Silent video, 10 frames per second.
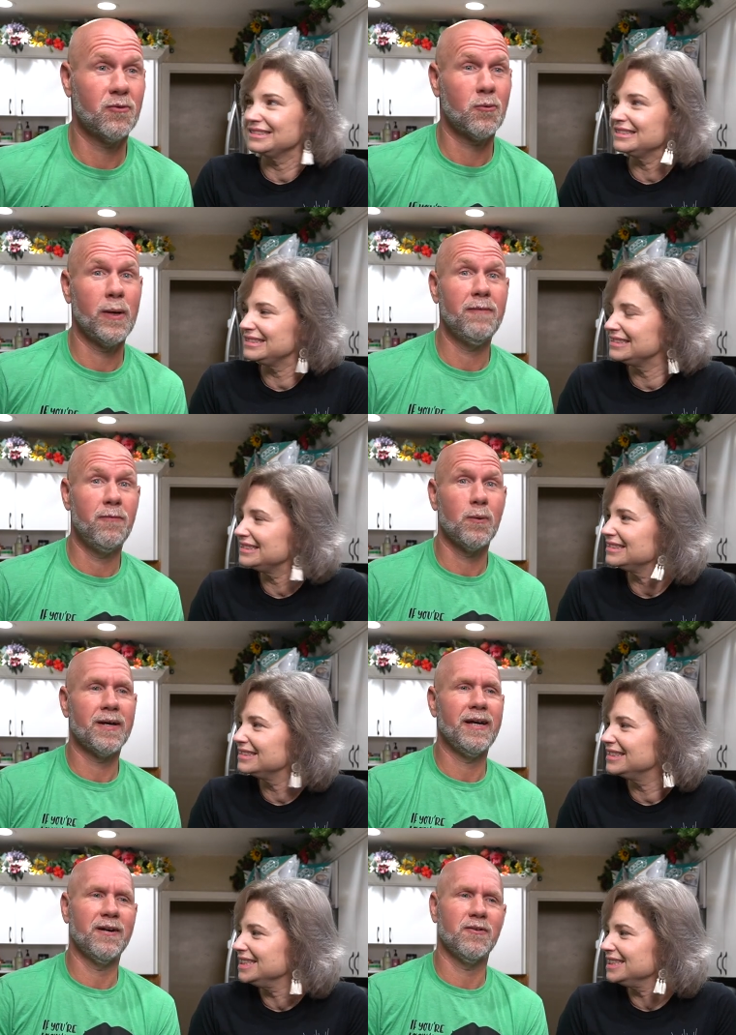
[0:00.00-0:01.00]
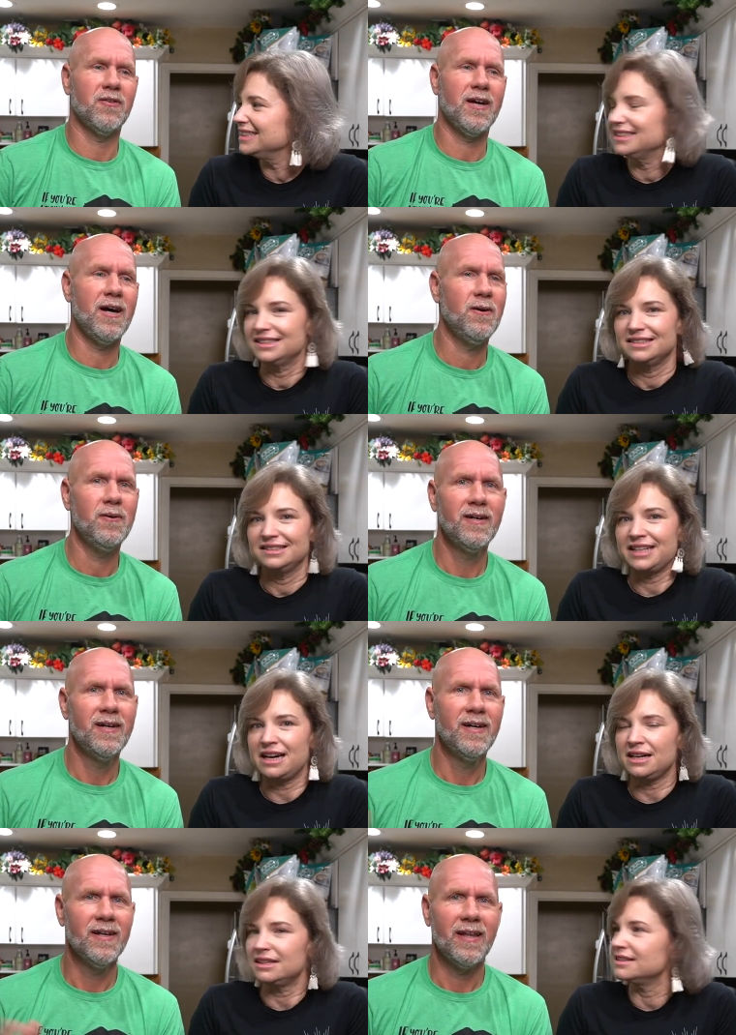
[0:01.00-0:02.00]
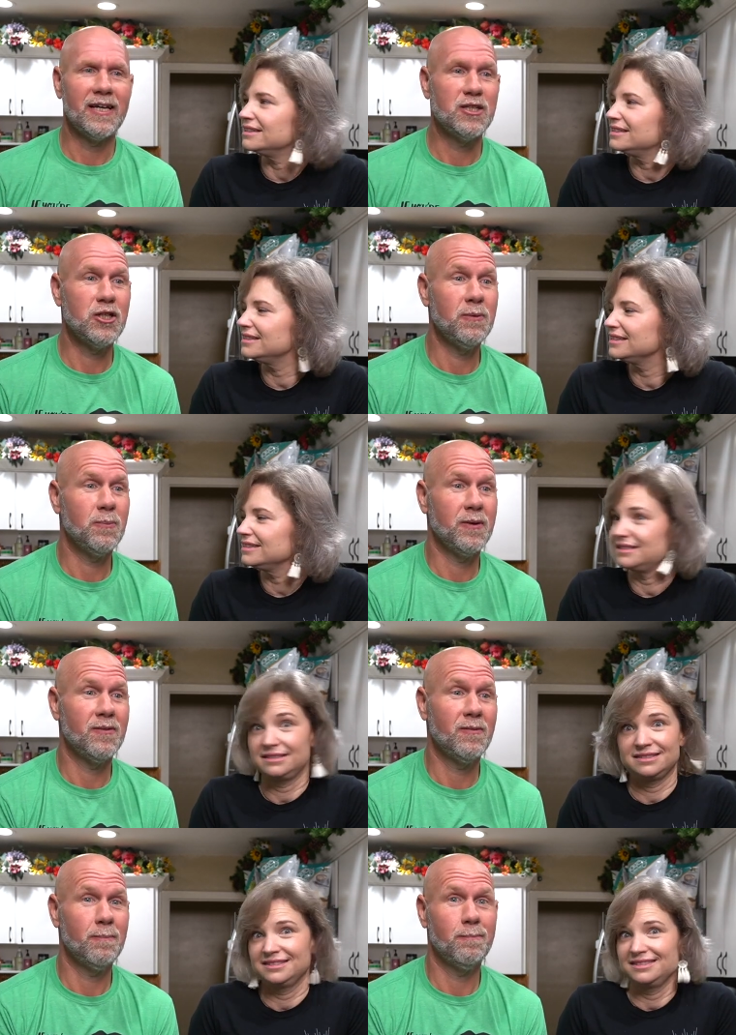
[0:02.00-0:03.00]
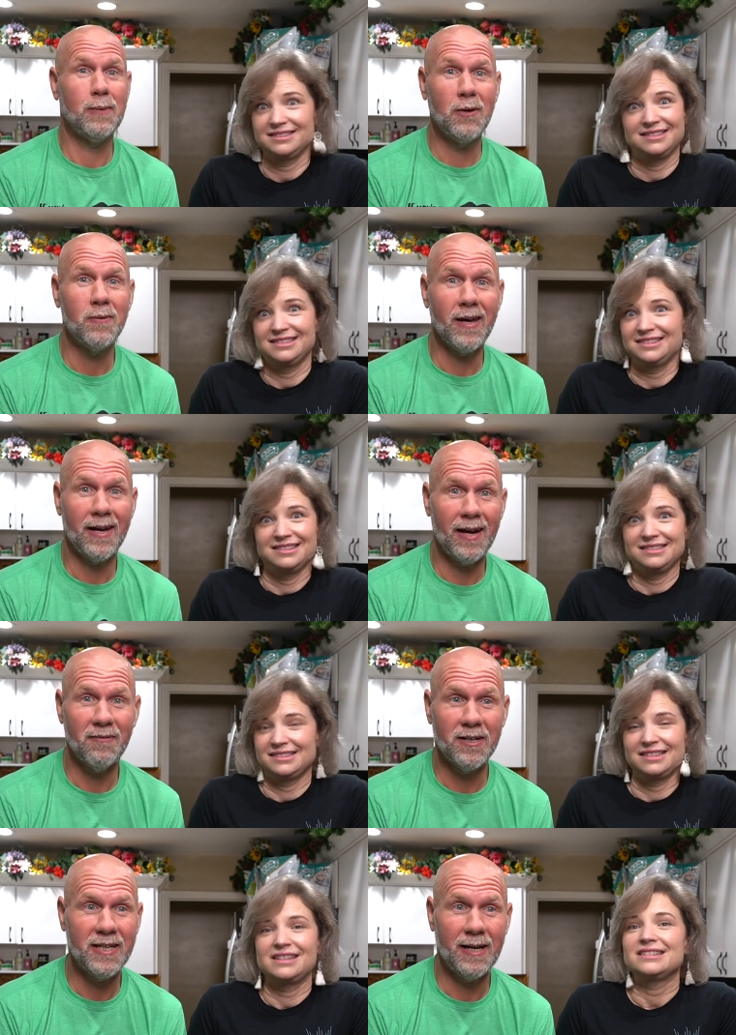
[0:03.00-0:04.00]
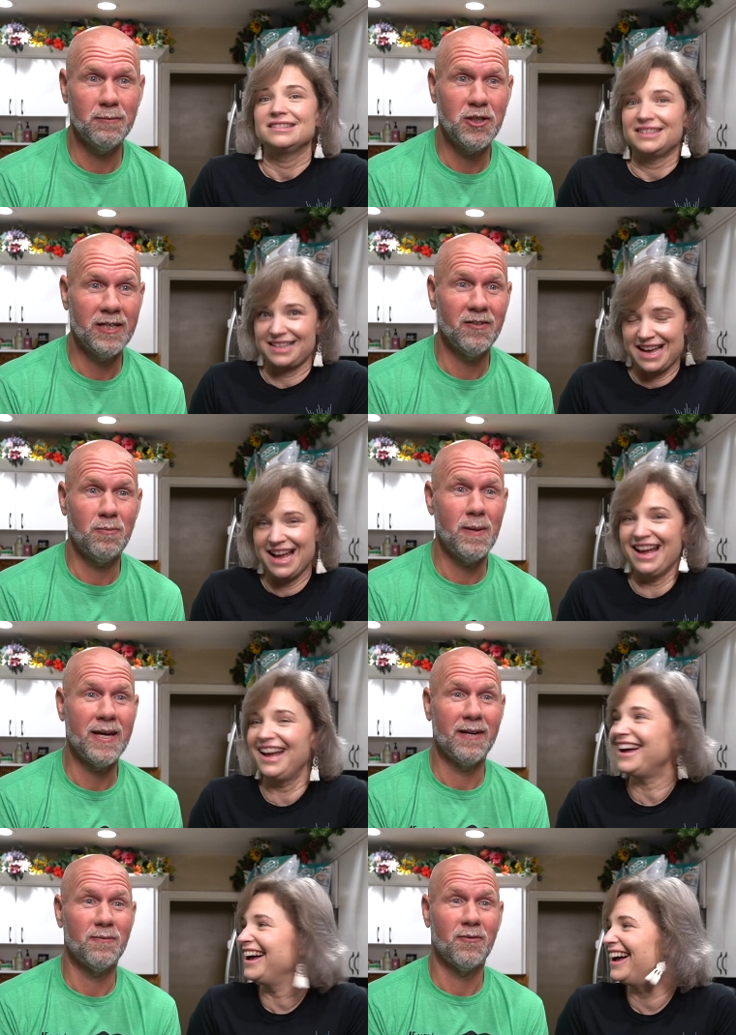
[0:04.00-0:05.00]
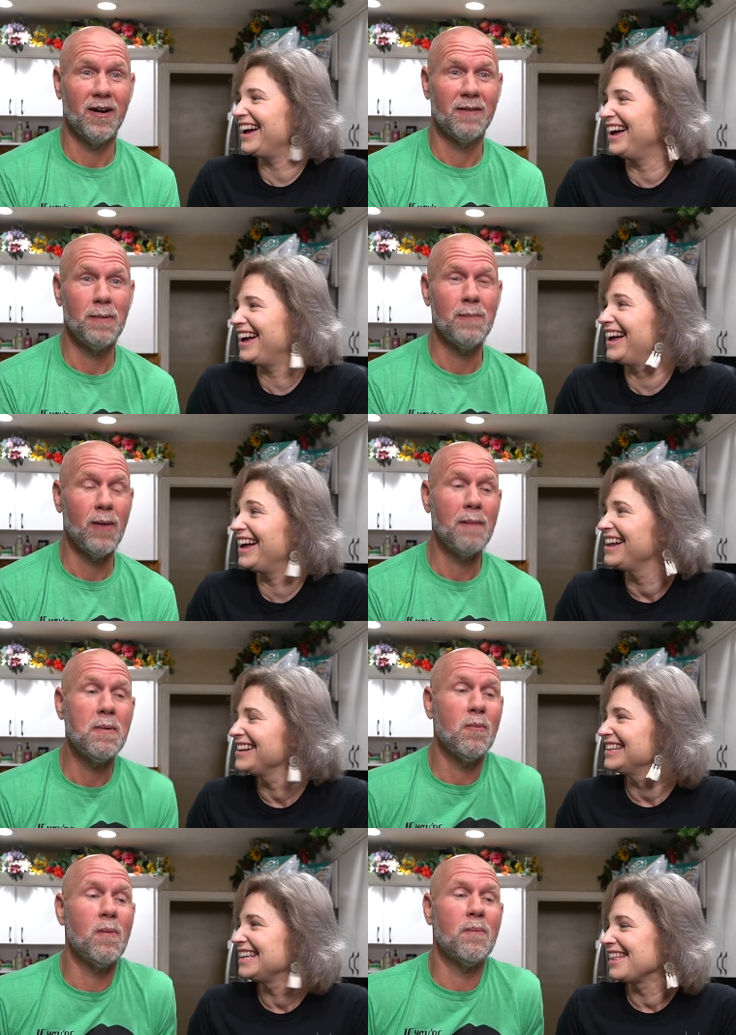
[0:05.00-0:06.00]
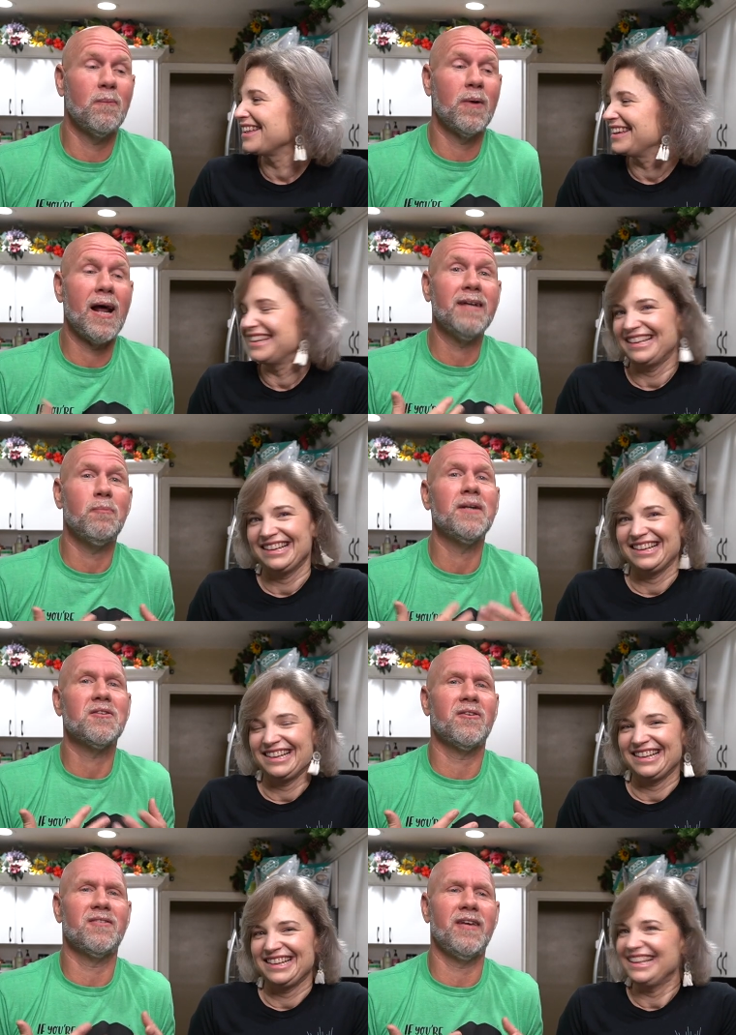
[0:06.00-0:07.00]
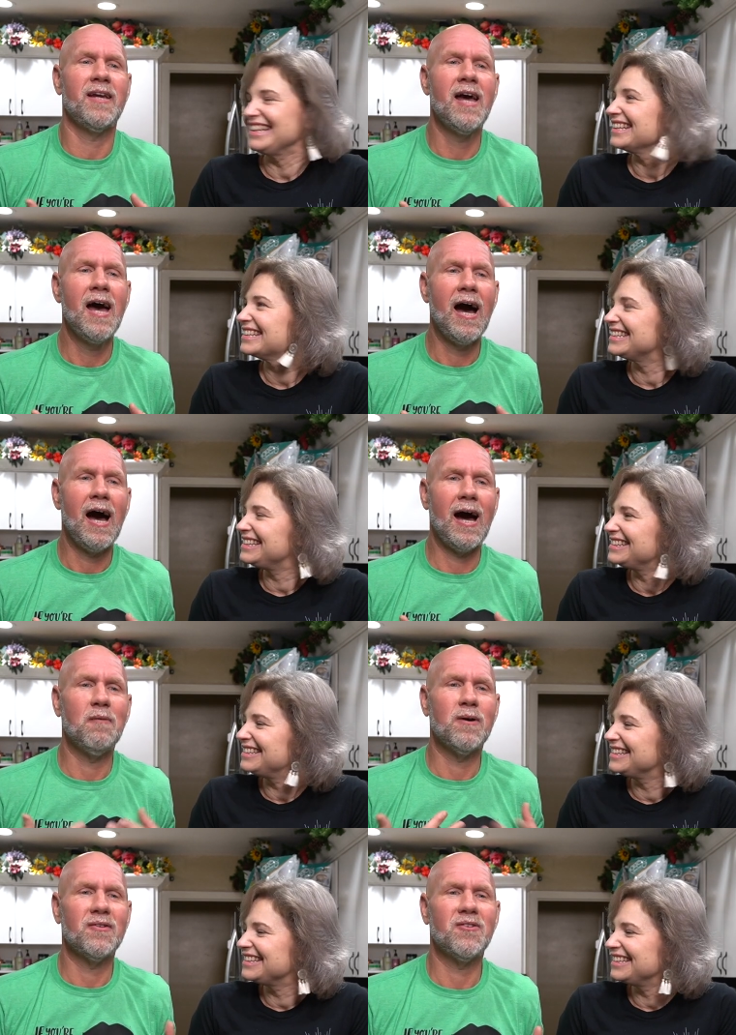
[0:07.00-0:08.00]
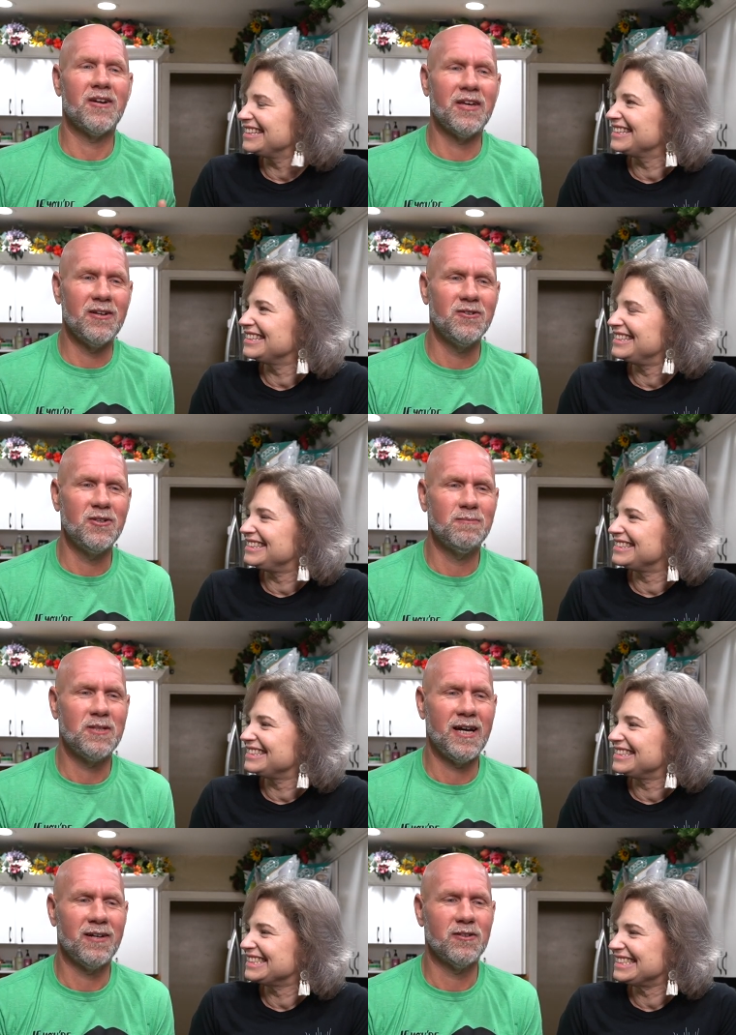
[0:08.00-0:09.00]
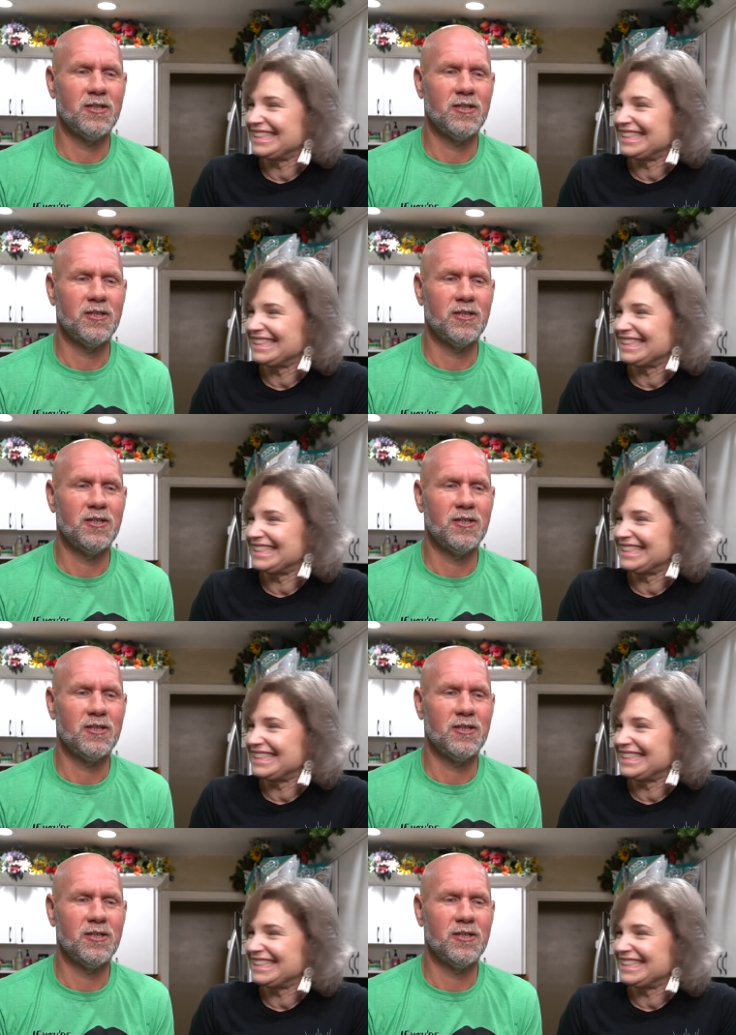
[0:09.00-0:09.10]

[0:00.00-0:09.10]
Speaker 1: 3-4 years ago, like she was puking every time she had to speak in front of people. I remember when I went to her and said, I want to start a YouTube channel,